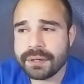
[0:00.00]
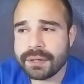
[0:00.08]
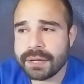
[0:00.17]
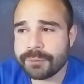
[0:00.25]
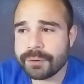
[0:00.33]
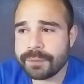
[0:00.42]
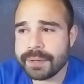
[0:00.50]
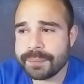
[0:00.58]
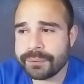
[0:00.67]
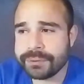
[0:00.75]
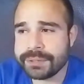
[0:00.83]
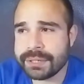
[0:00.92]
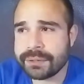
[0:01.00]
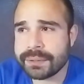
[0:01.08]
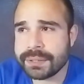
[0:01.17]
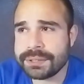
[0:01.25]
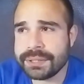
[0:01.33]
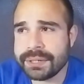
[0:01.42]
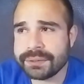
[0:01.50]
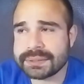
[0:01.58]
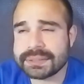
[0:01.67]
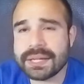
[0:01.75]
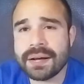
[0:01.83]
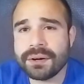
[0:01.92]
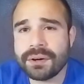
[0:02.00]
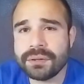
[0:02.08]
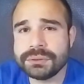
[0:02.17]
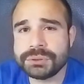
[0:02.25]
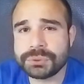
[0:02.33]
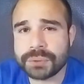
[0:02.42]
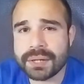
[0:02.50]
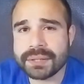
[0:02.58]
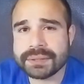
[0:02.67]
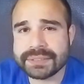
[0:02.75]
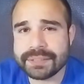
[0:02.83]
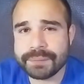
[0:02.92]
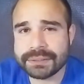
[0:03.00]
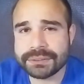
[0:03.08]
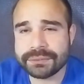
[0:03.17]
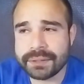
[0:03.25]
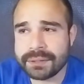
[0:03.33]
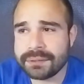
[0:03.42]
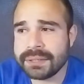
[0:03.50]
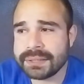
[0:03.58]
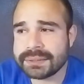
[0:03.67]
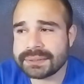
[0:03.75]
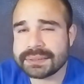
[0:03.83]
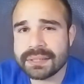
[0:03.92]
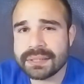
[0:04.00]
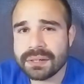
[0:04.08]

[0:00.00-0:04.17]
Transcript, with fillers: and what people deal with, you know, it's not all drugs and mental illness.